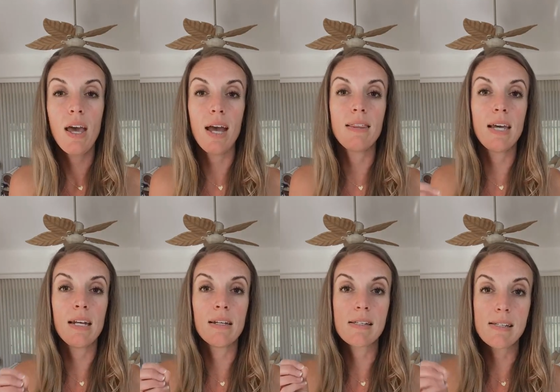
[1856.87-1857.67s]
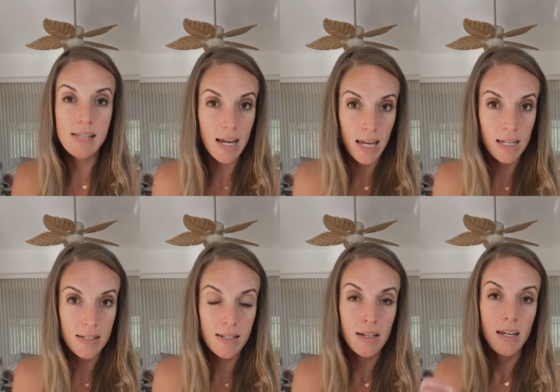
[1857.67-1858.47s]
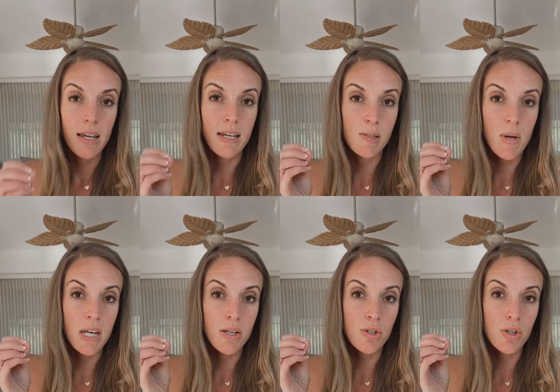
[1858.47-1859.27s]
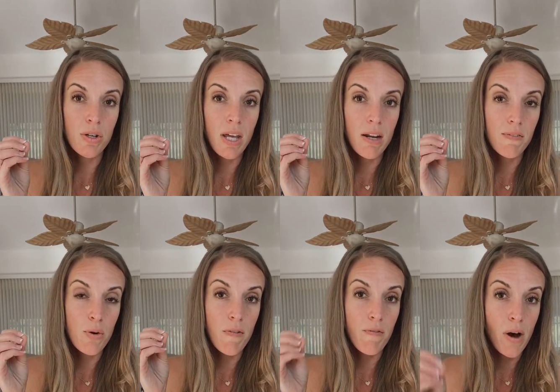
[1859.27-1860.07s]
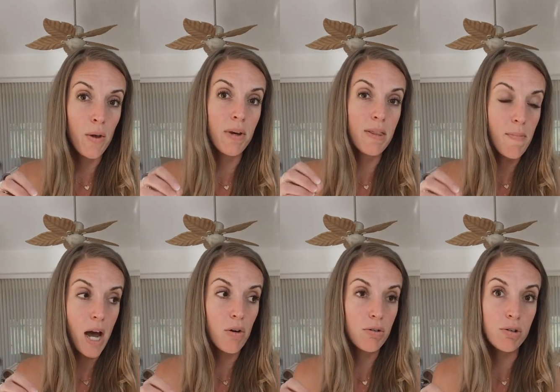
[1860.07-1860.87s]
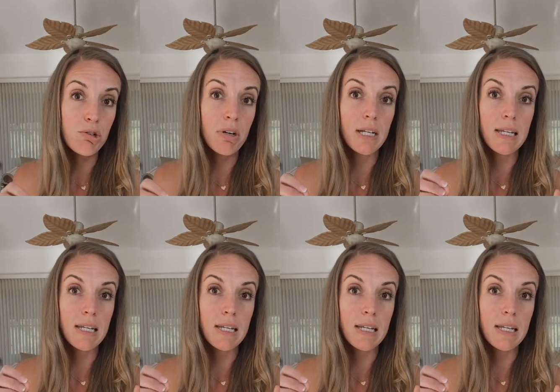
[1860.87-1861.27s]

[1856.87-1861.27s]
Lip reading: And then second is making sure that if you are following the macronutrient